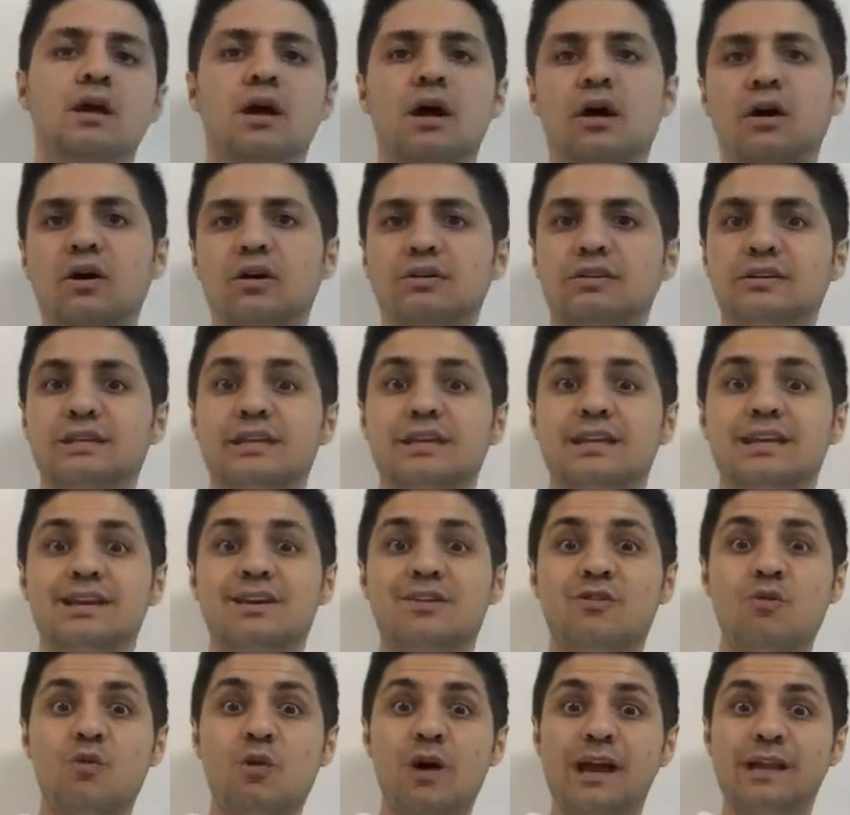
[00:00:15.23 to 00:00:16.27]
on the
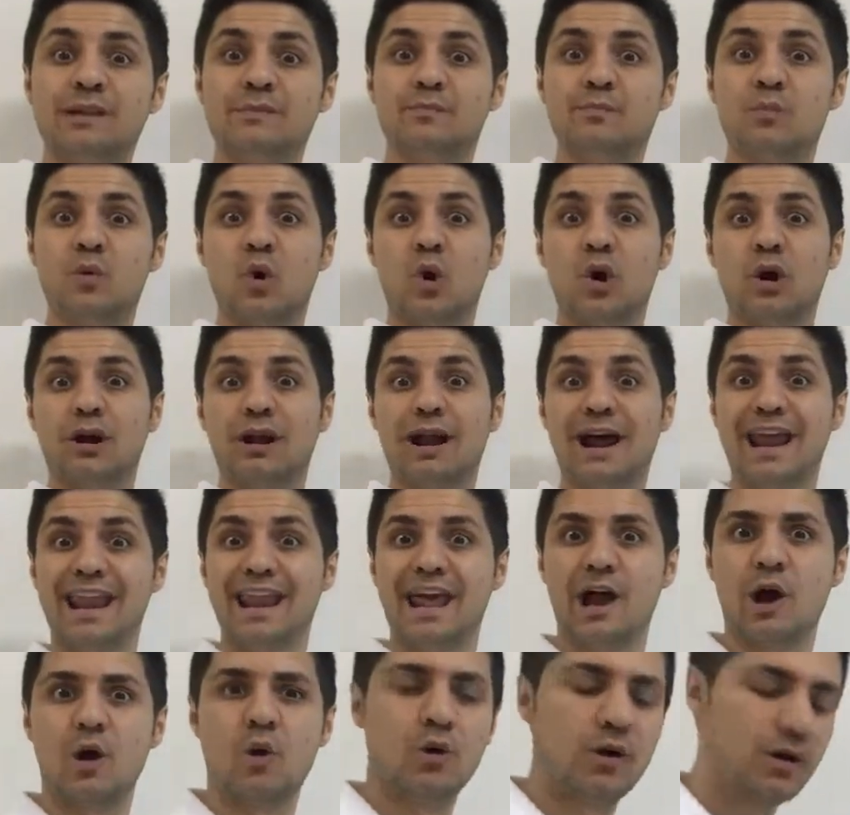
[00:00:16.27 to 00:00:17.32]
whiteboard right
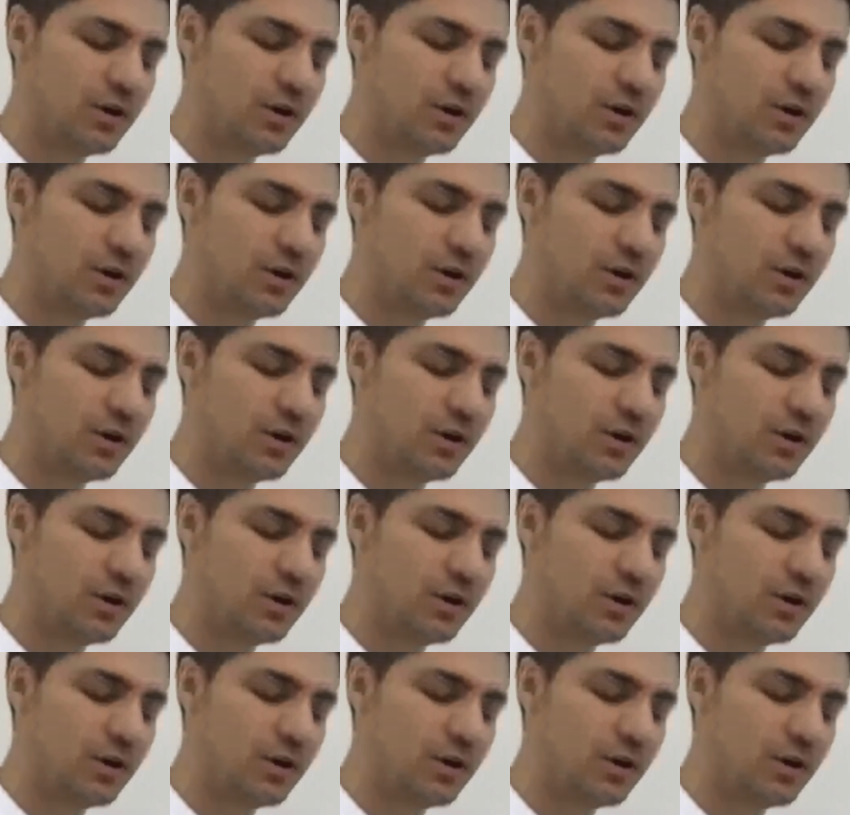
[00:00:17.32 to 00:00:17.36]
now.